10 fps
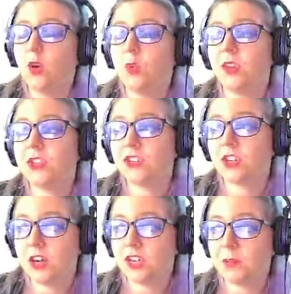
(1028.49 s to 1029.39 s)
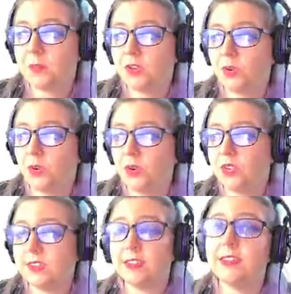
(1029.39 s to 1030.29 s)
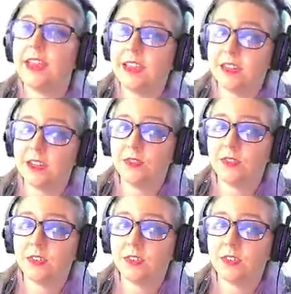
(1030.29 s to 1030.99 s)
Well, the charge I've been told is a negative.